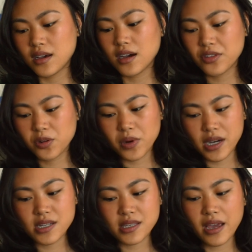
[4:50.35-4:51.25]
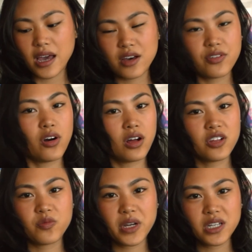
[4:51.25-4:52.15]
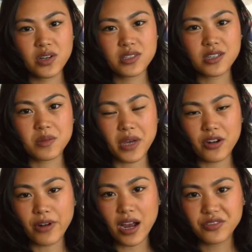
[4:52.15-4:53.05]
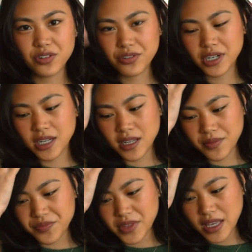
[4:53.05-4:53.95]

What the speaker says: Otherwise, I have all of my notes on my Ravelry.